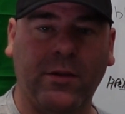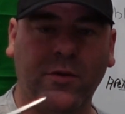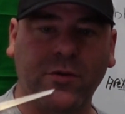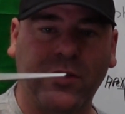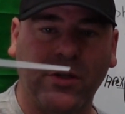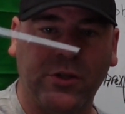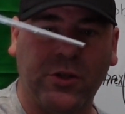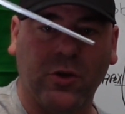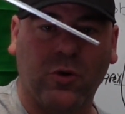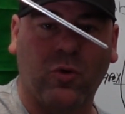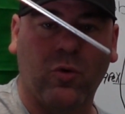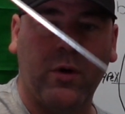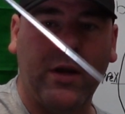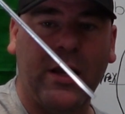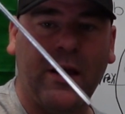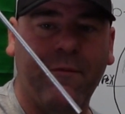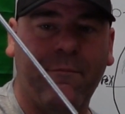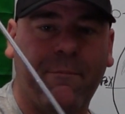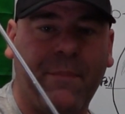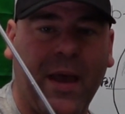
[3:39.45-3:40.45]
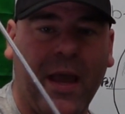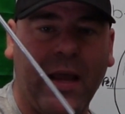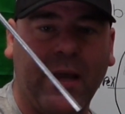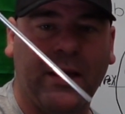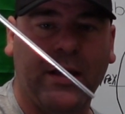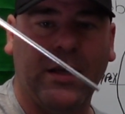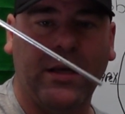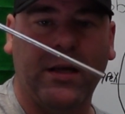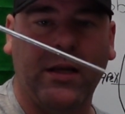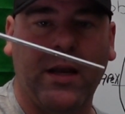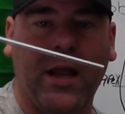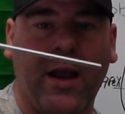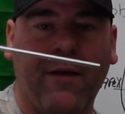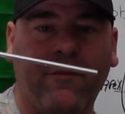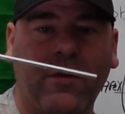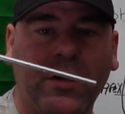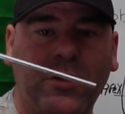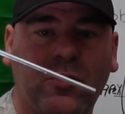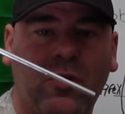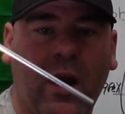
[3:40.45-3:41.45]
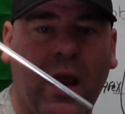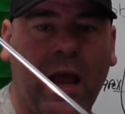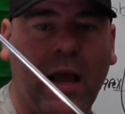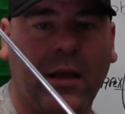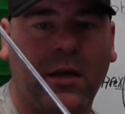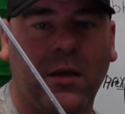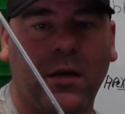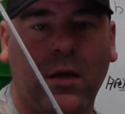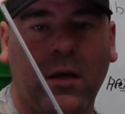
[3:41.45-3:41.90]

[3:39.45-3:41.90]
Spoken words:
There's a degree of banking, and every track